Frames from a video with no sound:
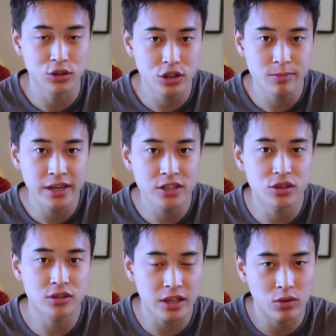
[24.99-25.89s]
Just make
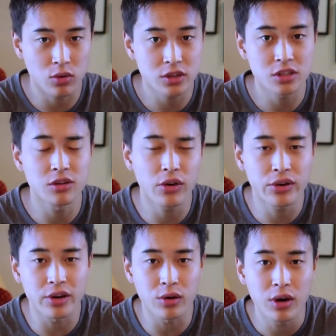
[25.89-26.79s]
sure that your
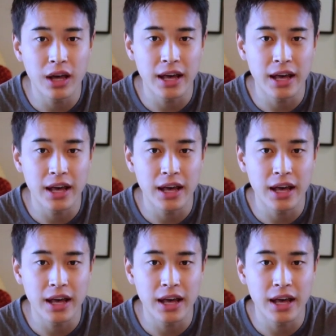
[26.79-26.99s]
scenario